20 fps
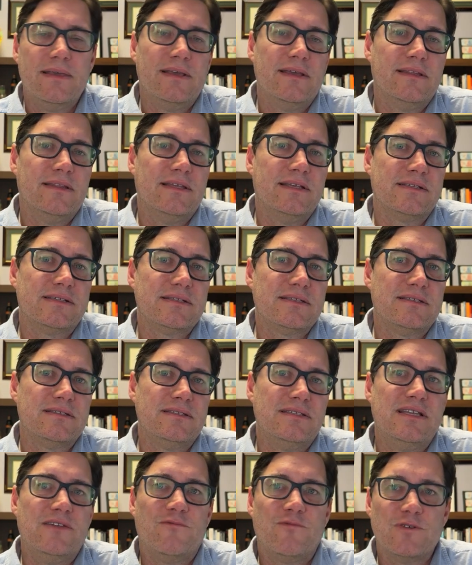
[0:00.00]
This
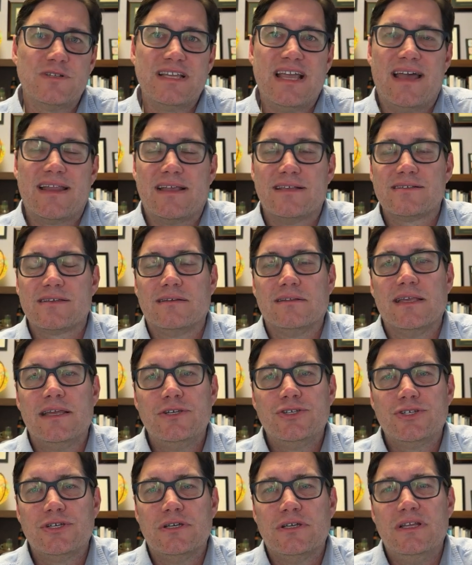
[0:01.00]
tit-for-tat
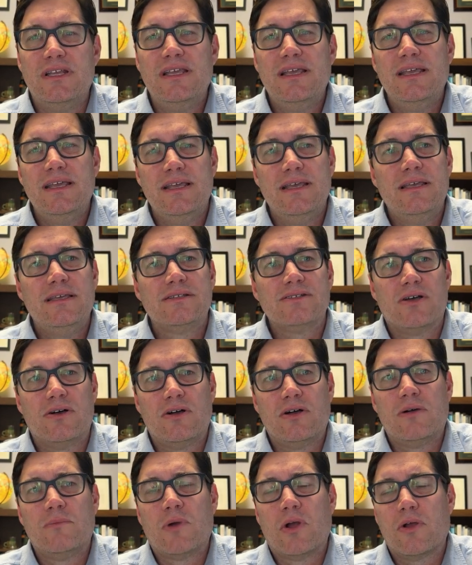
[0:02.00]
escalation is a
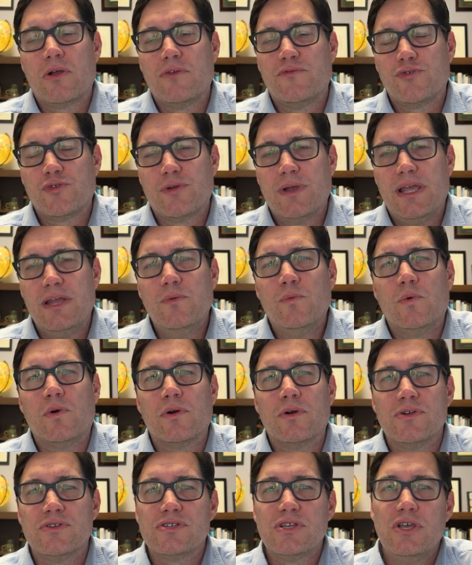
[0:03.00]
hallmark of trade
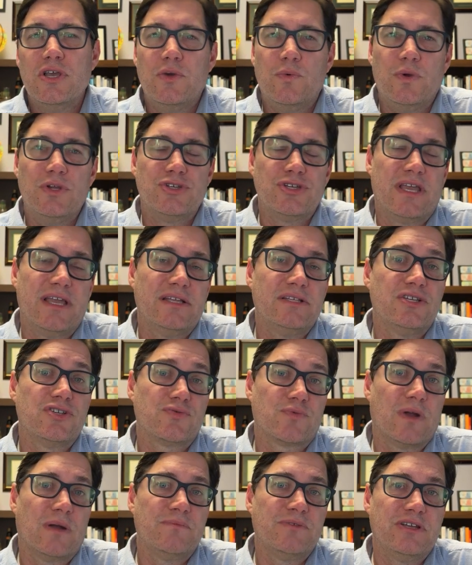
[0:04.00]
wars, which can
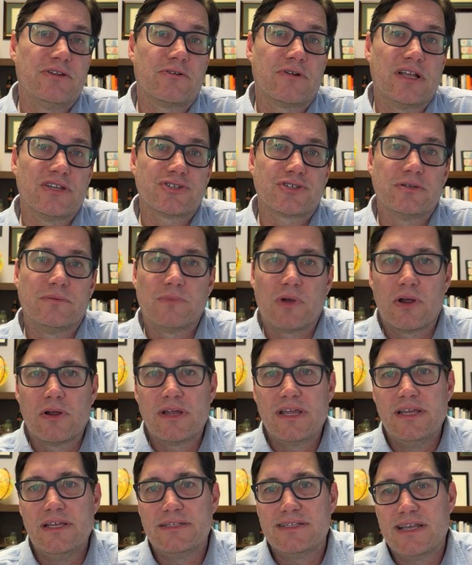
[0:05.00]
disrupt international
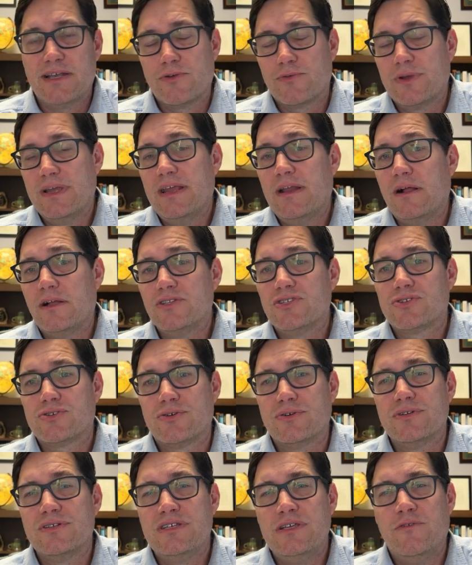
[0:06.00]
markets and create
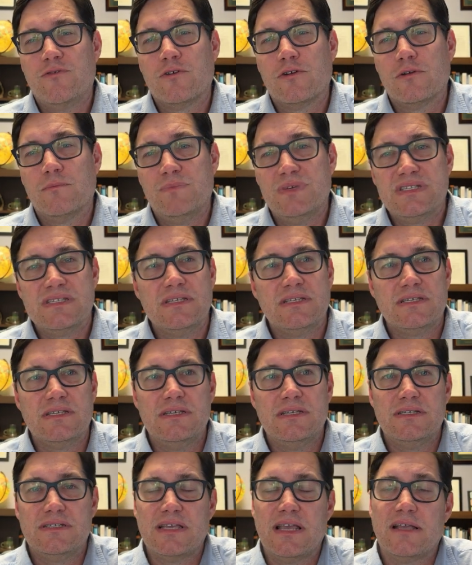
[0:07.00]
uncertainty for
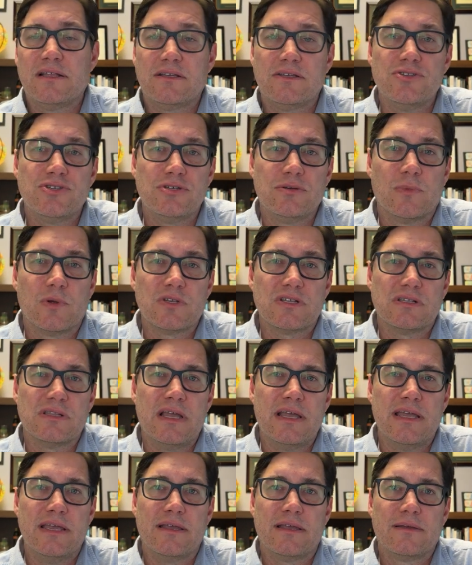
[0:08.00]
businesses and consumers
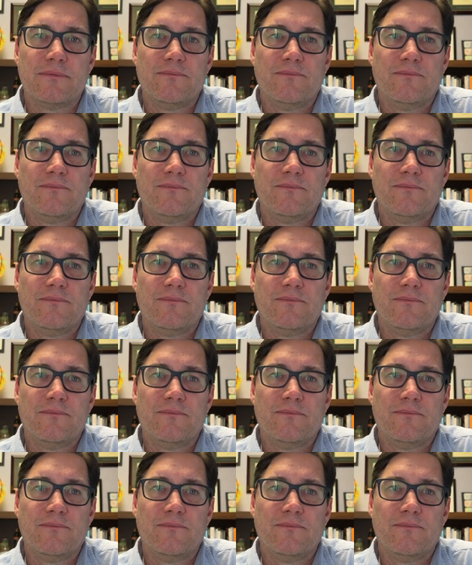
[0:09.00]
alike.